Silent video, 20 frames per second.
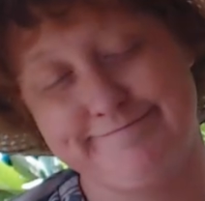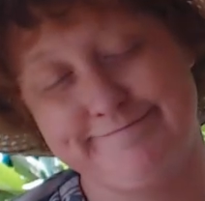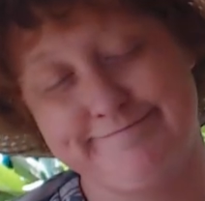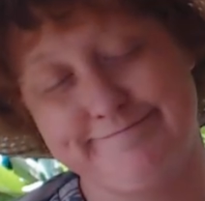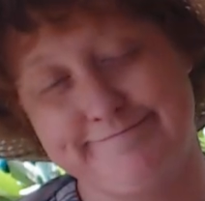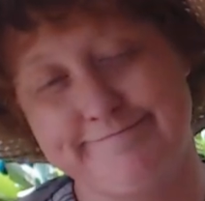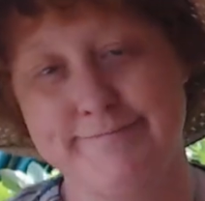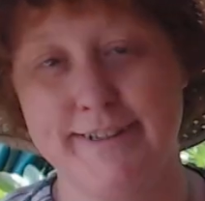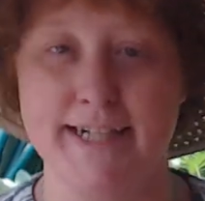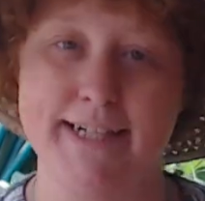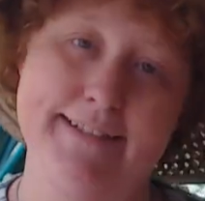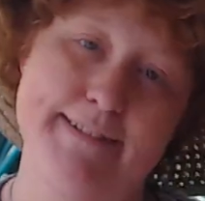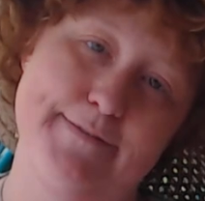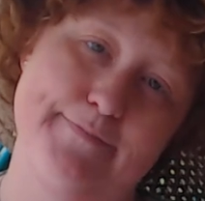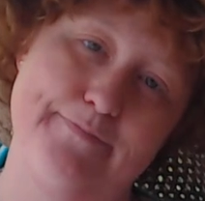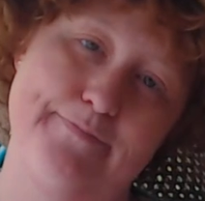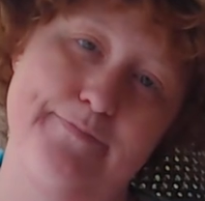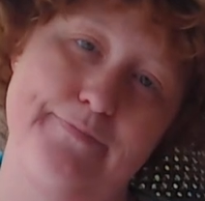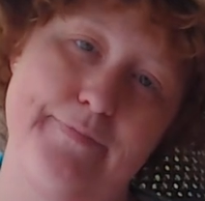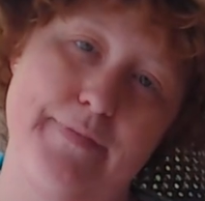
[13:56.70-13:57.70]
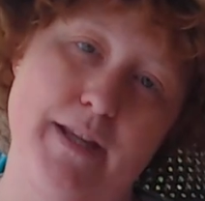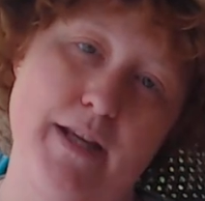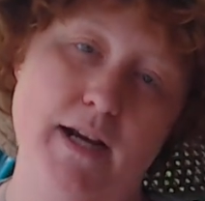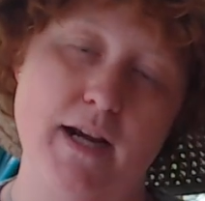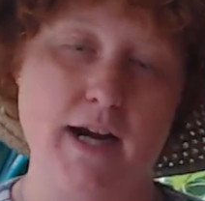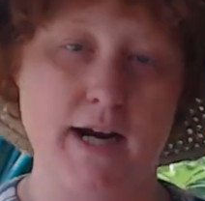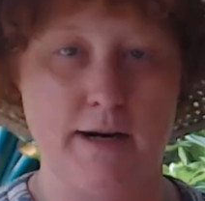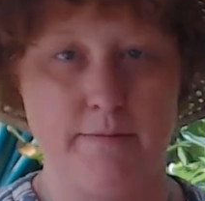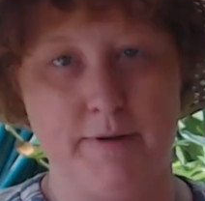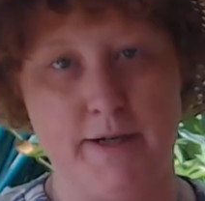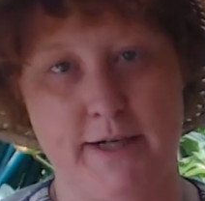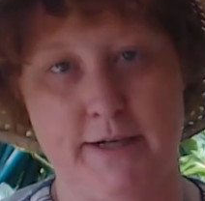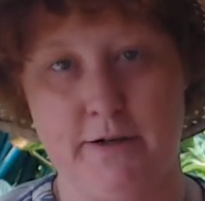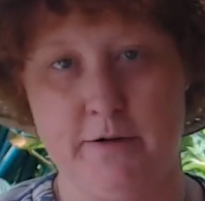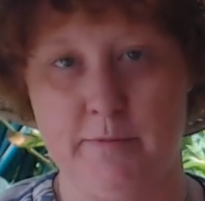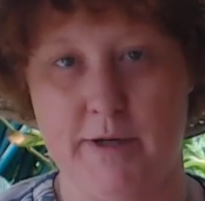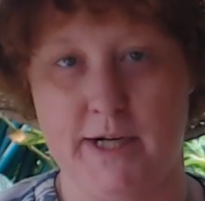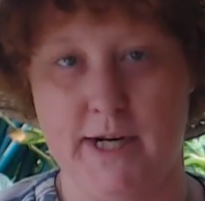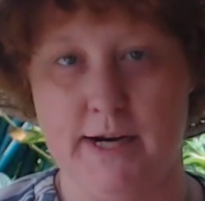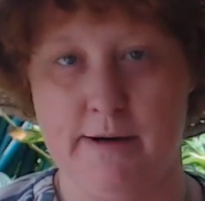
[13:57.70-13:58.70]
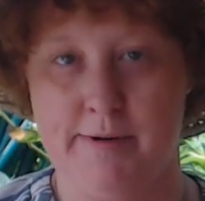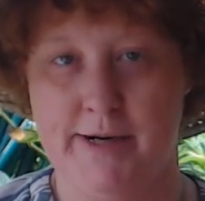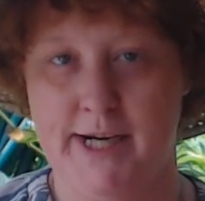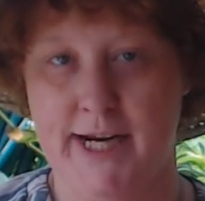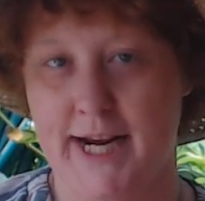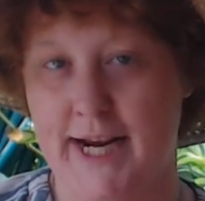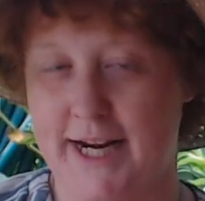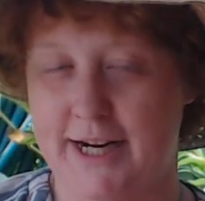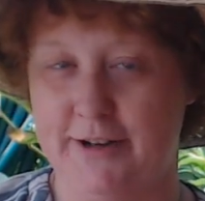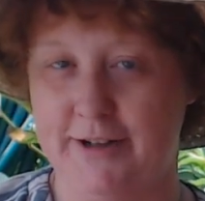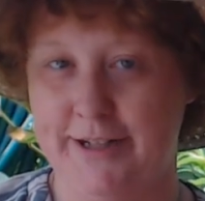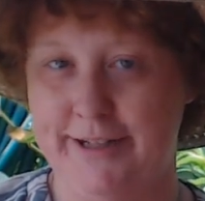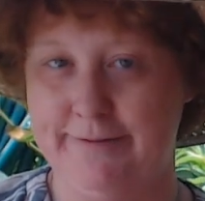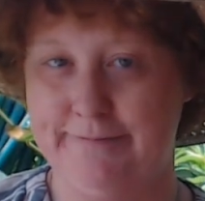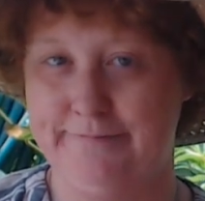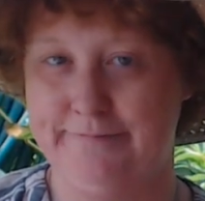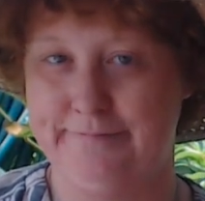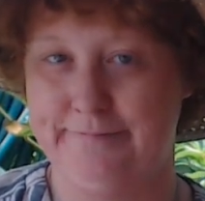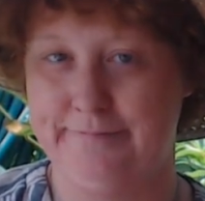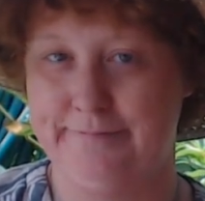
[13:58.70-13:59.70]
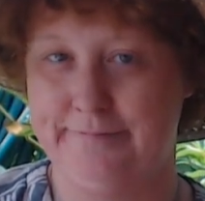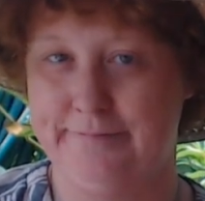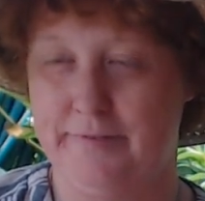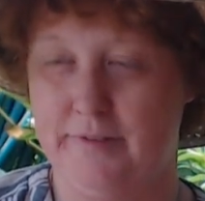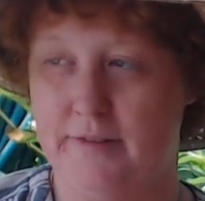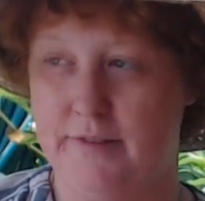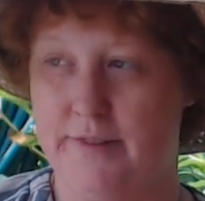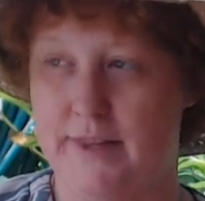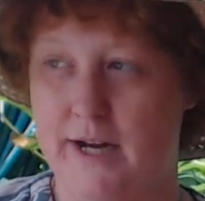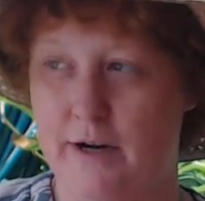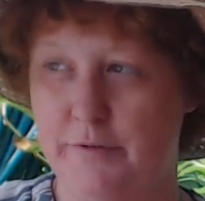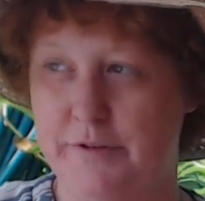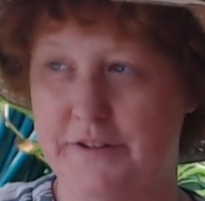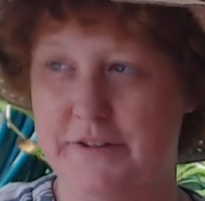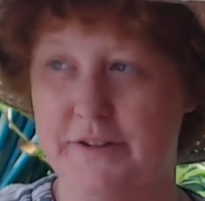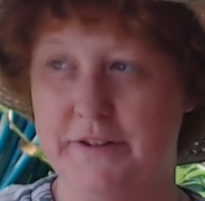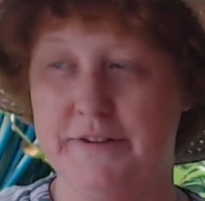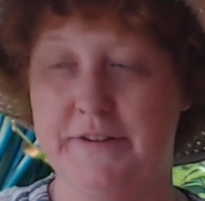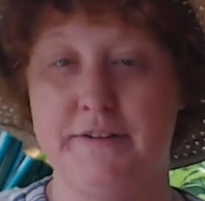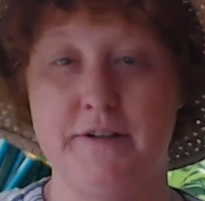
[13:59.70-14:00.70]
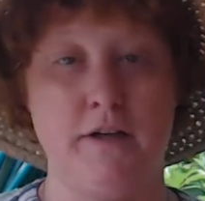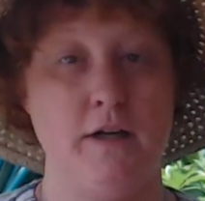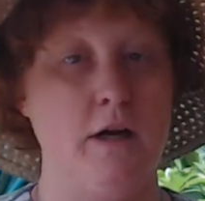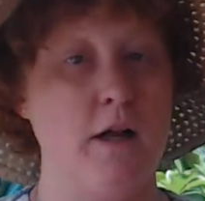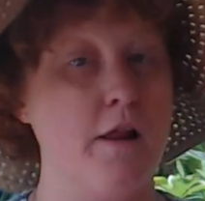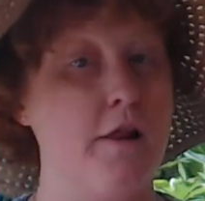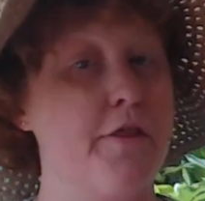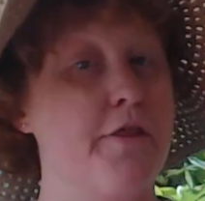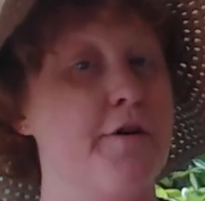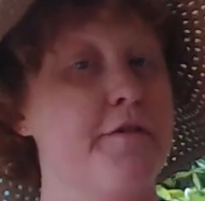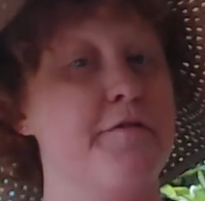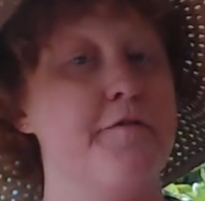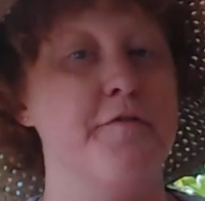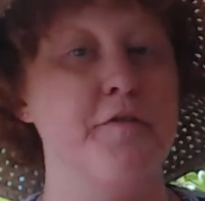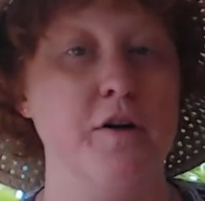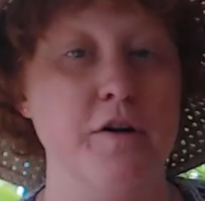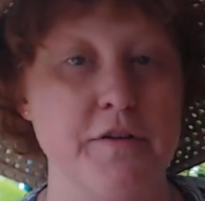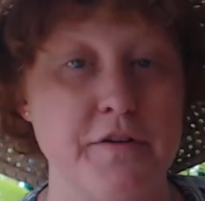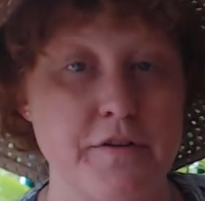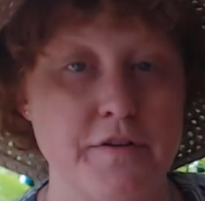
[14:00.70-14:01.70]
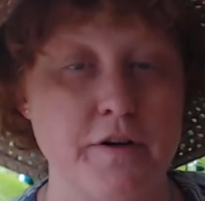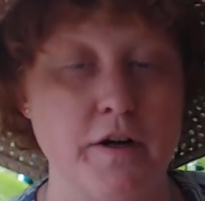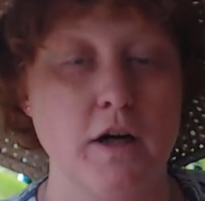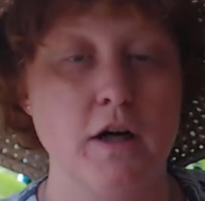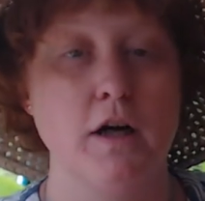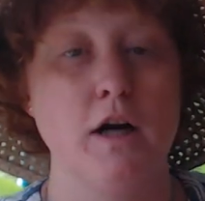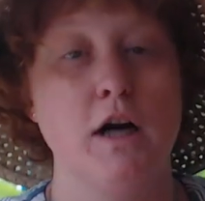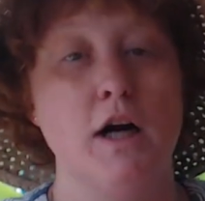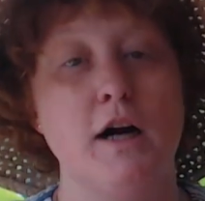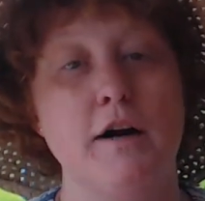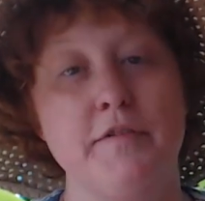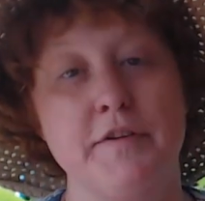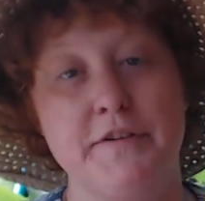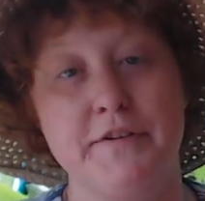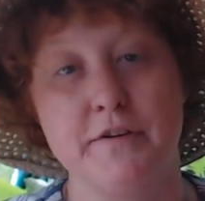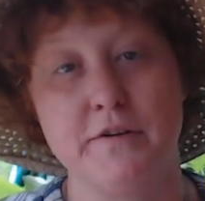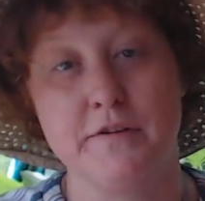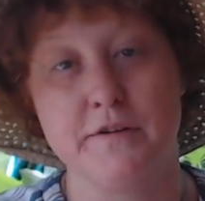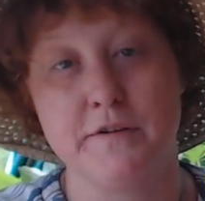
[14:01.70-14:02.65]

But I'm not here to make anybody angry. That was just the first of a series of